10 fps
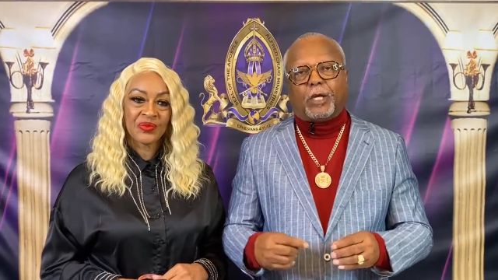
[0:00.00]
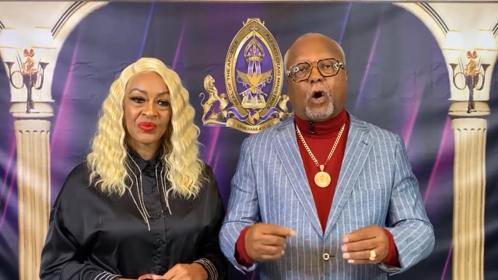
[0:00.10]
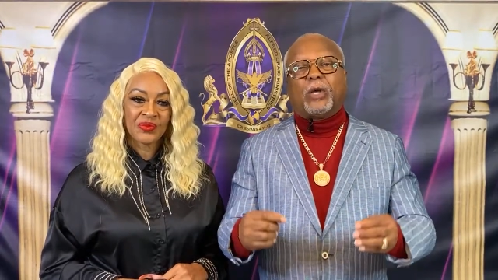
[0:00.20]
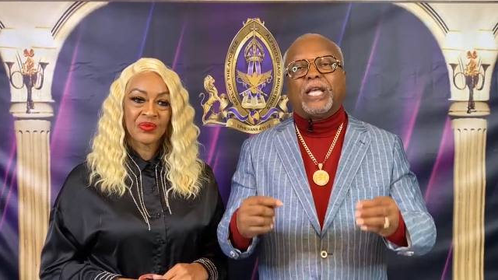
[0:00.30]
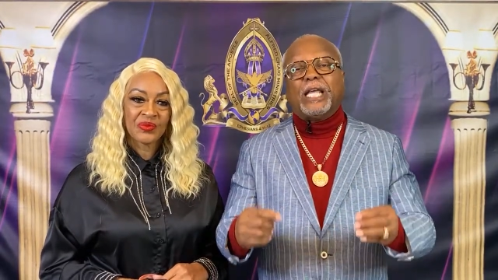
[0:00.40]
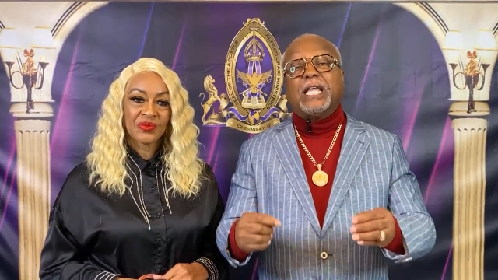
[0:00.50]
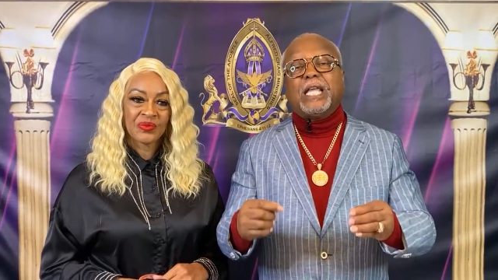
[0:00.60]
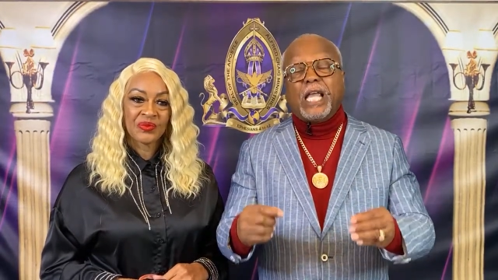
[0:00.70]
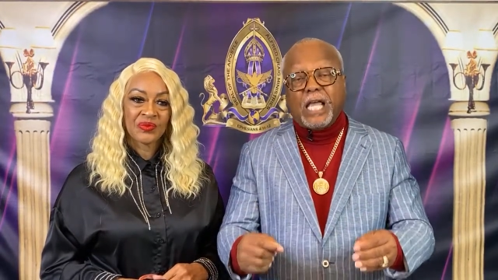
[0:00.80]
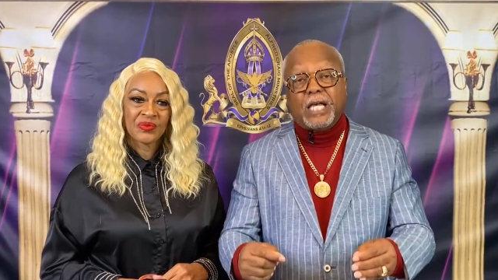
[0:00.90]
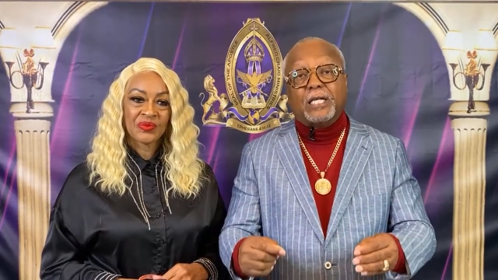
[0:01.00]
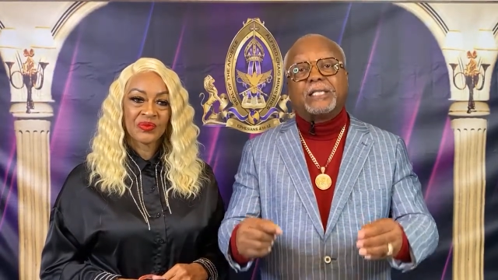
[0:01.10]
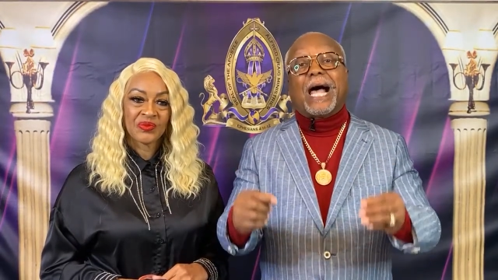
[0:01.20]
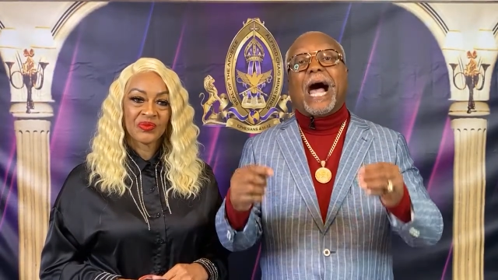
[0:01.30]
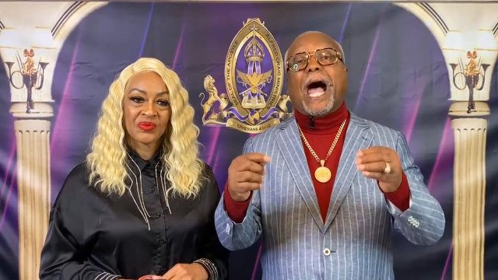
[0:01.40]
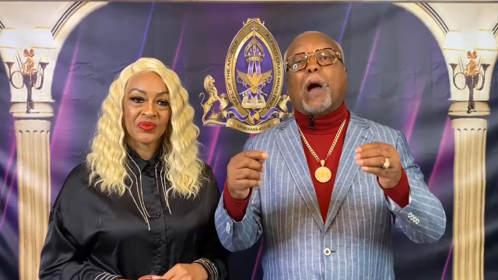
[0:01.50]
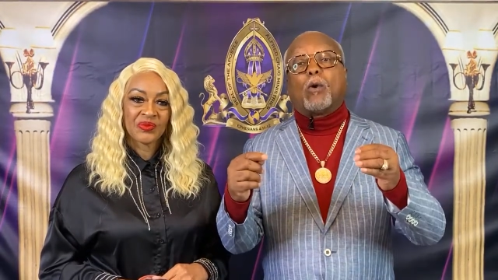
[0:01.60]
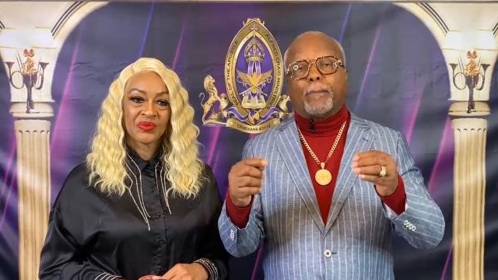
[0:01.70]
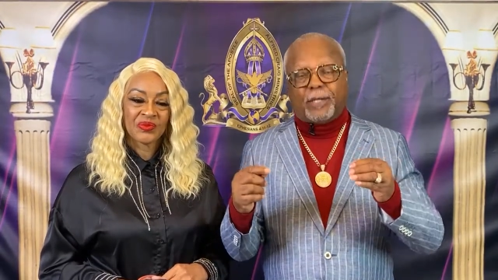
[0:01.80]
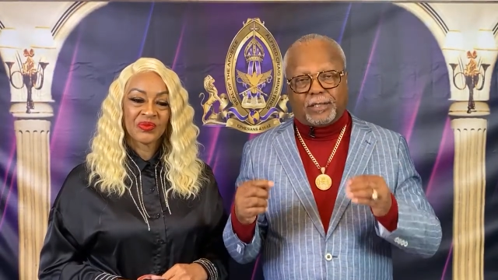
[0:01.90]
Speaker 1: because He is
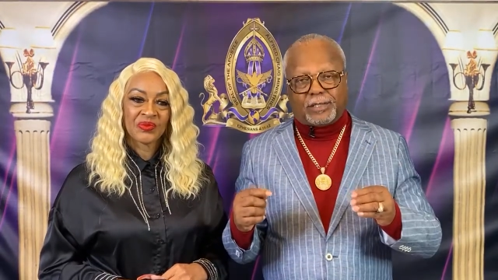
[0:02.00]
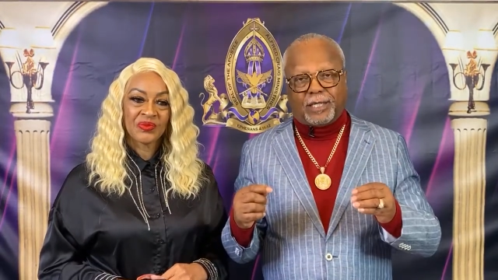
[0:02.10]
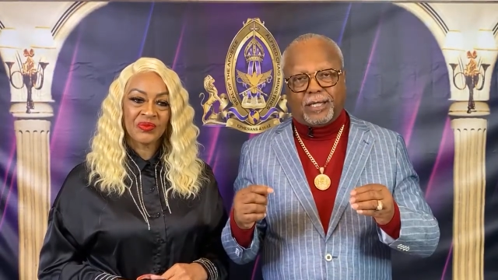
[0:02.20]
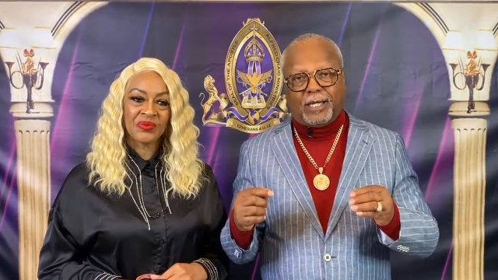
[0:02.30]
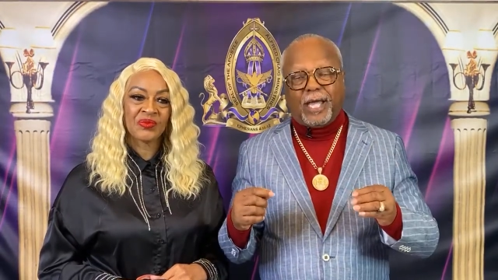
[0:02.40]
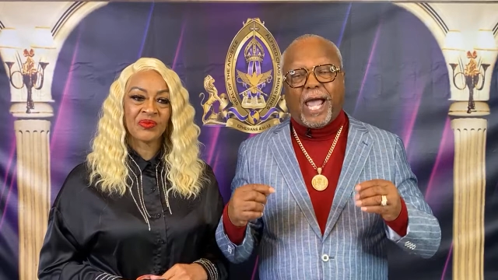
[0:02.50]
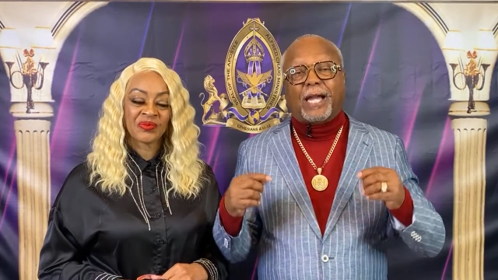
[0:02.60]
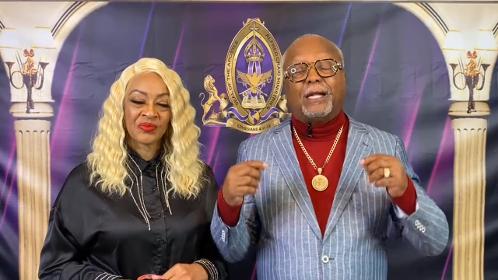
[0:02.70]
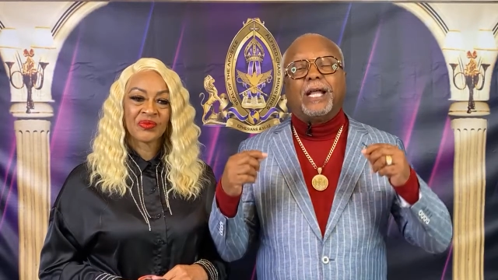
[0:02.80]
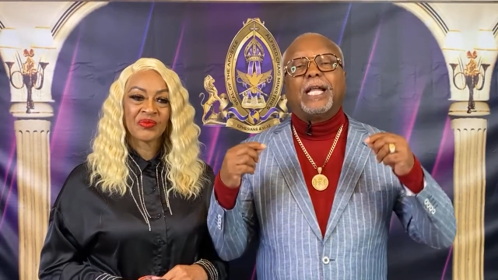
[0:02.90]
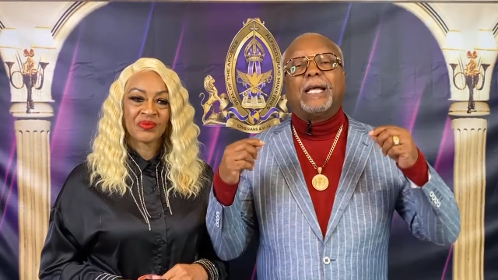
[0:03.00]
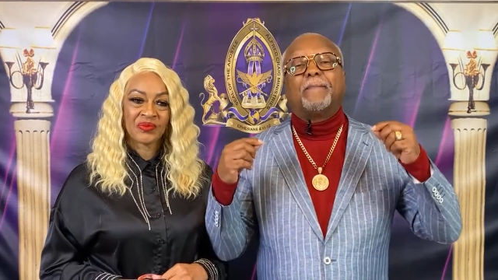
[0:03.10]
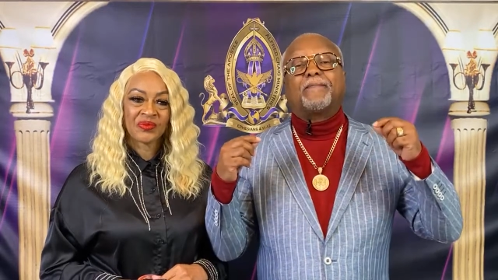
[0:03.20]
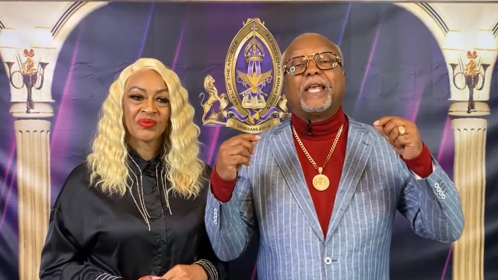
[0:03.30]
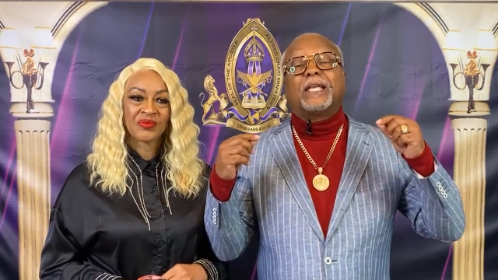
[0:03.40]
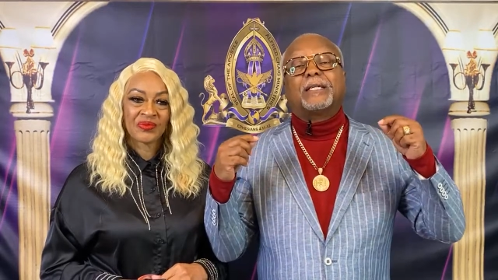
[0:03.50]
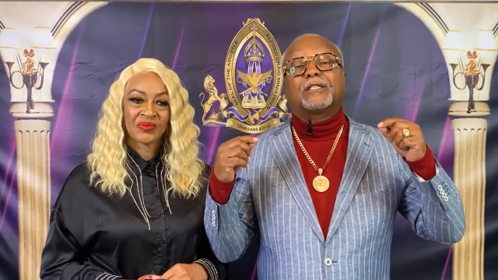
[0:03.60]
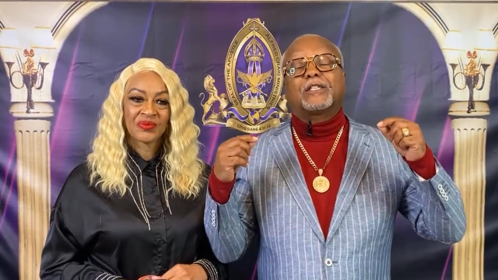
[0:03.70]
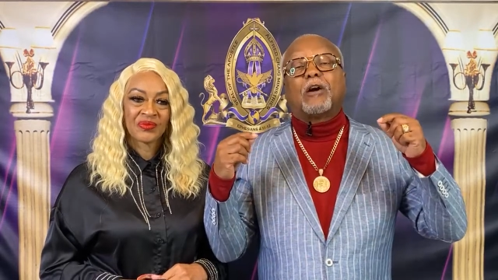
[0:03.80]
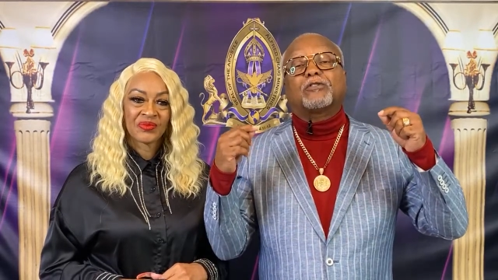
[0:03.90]
our ability. Mm-hmm. And let Him think
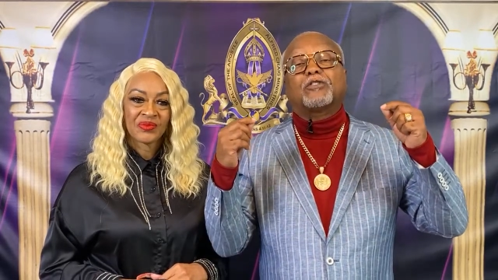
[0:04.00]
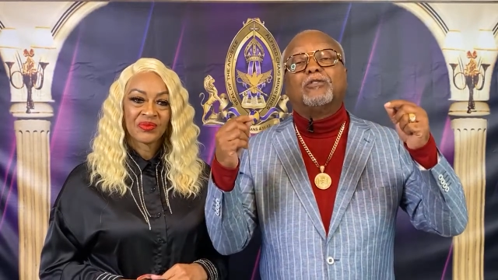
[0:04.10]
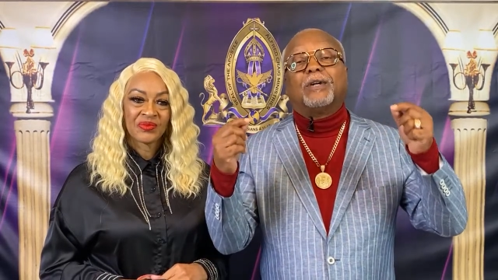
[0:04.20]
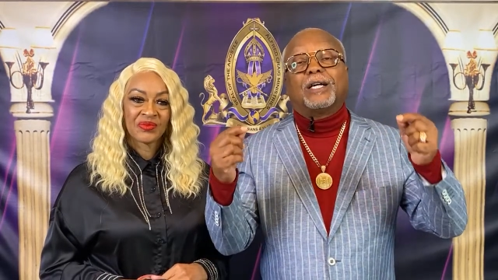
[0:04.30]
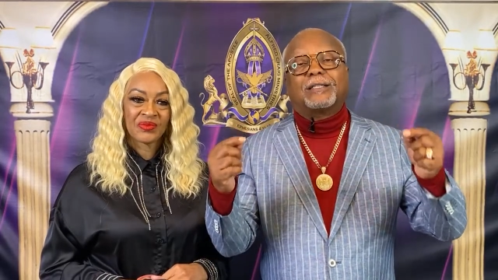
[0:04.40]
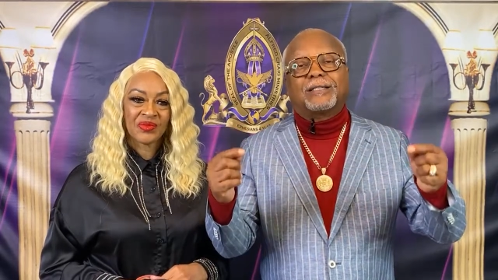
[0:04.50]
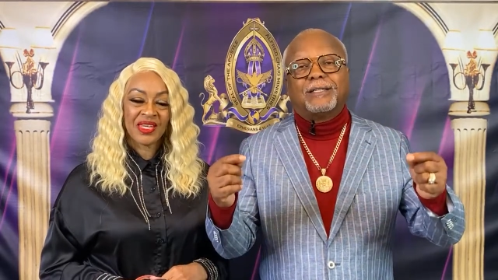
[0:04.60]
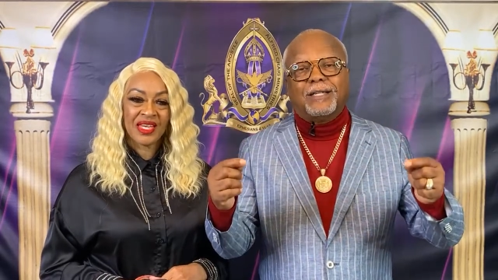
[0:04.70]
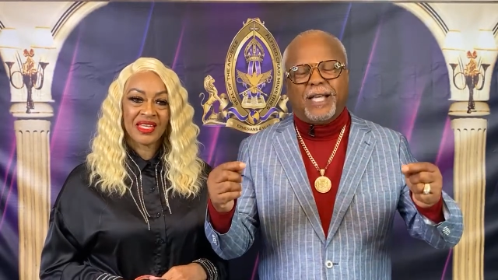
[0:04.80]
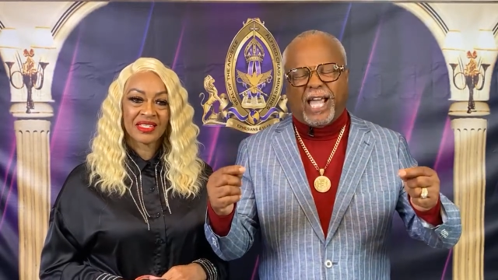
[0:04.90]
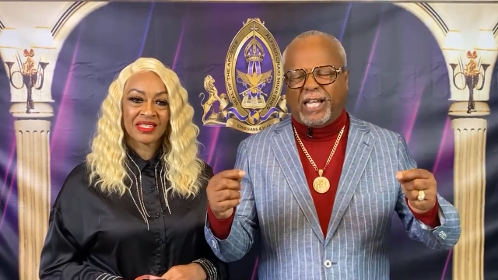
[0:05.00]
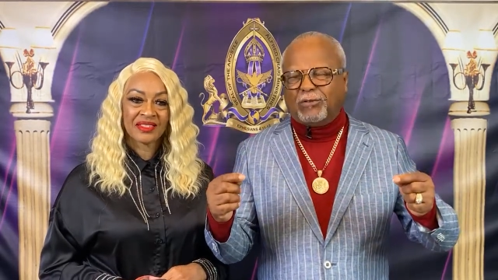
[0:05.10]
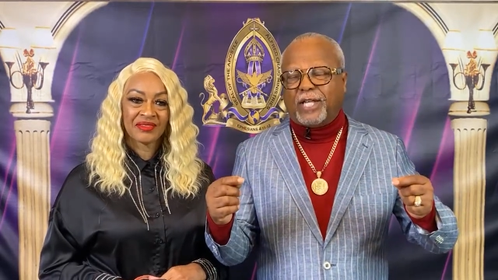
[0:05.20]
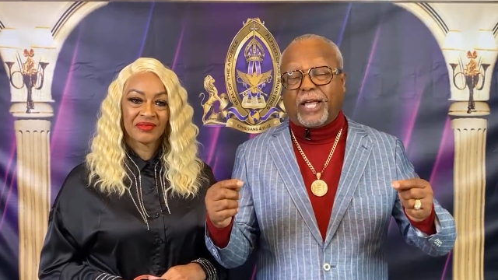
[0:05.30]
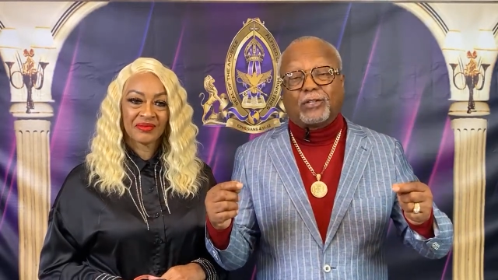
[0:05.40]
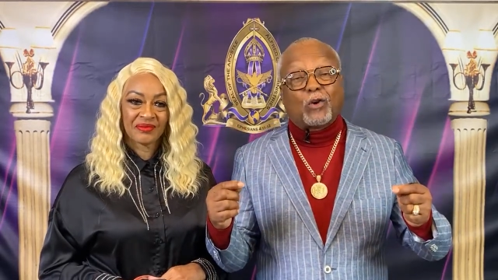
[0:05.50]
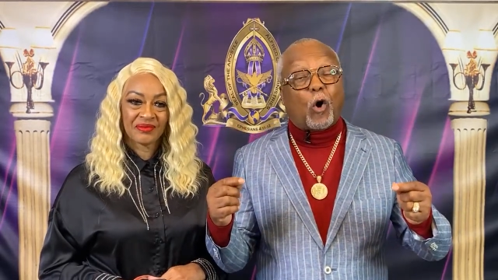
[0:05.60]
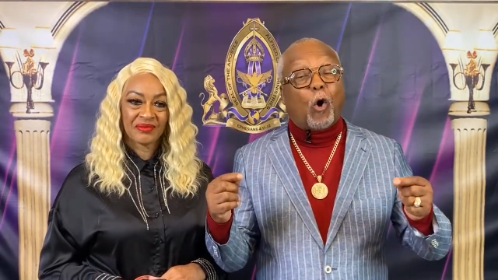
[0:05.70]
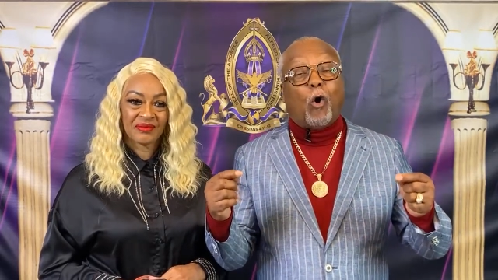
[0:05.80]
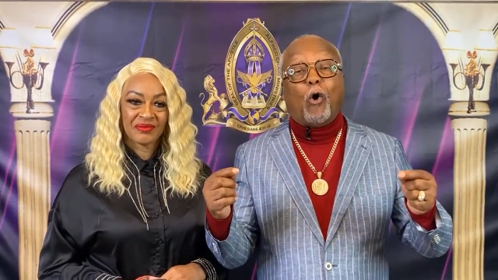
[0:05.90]
His thoughts through us, and He'll take it
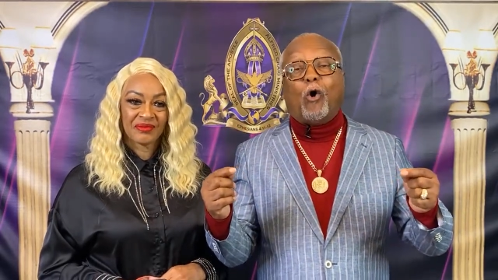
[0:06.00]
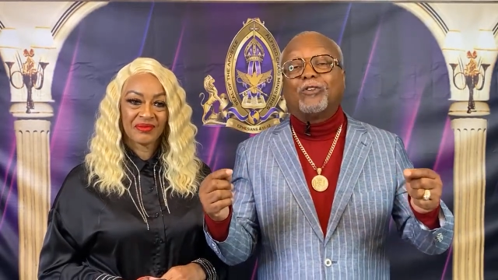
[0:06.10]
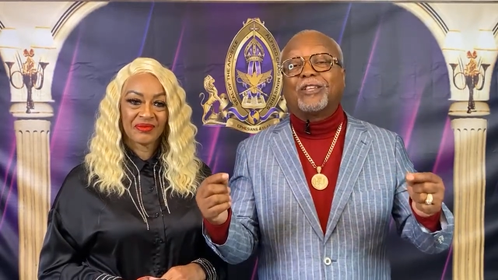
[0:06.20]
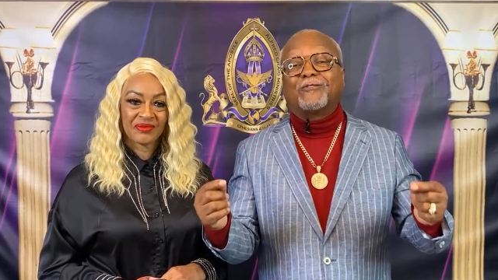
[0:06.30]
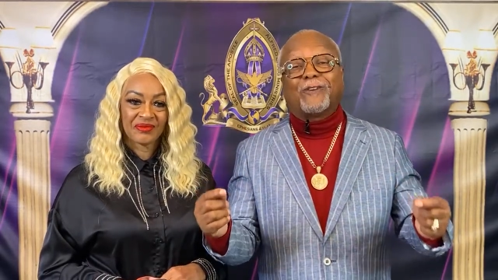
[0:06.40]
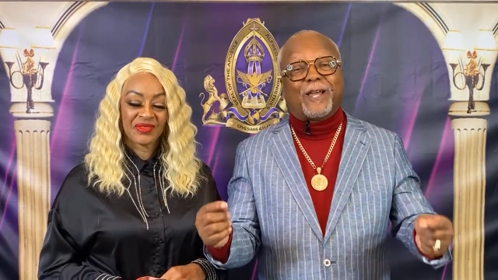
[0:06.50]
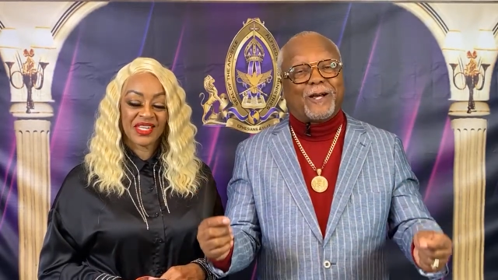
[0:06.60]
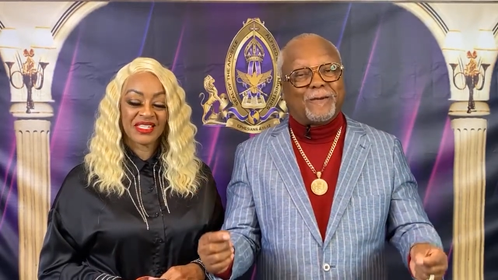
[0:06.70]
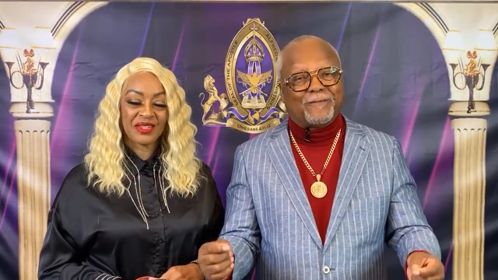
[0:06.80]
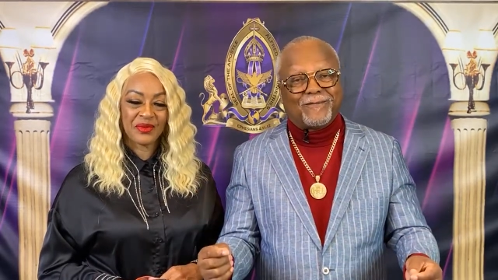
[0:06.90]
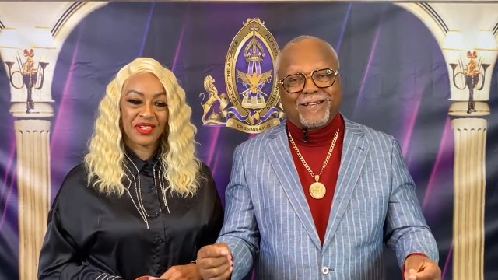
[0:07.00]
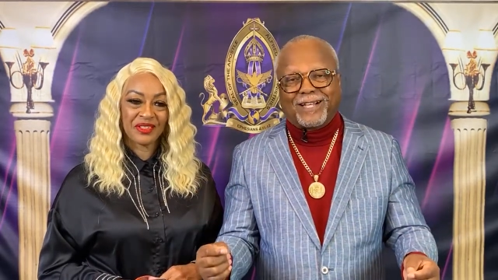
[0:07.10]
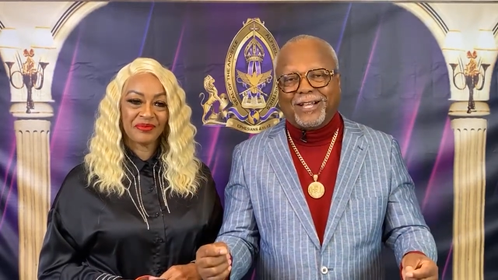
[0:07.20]
to a whole nother realm. Yes,